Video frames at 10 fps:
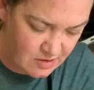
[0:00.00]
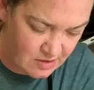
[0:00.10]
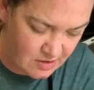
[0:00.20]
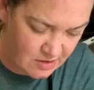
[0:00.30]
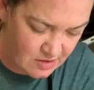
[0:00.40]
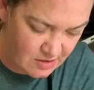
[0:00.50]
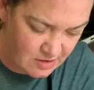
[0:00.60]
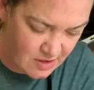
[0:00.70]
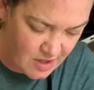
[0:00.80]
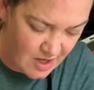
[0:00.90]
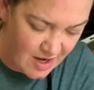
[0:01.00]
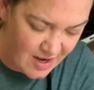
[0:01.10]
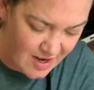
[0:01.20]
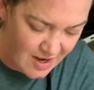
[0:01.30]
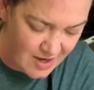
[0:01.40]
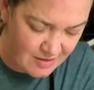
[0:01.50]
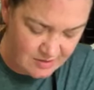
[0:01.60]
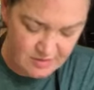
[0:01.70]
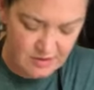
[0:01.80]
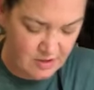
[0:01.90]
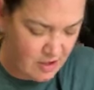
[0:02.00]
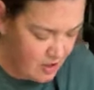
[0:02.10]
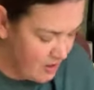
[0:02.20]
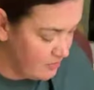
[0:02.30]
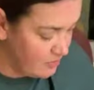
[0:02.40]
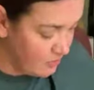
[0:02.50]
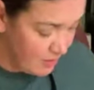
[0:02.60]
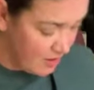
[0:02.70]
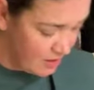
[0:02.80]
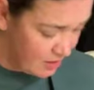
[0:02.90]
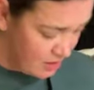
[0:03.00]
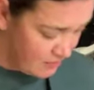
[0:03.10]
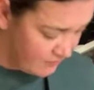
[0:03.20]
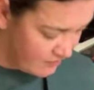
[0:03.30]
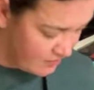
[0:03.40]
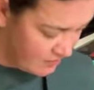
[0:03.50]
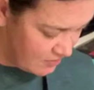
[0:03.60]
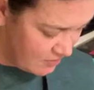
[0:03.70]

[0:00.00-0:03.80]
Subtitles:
Okay. Ha. All right, we got it off.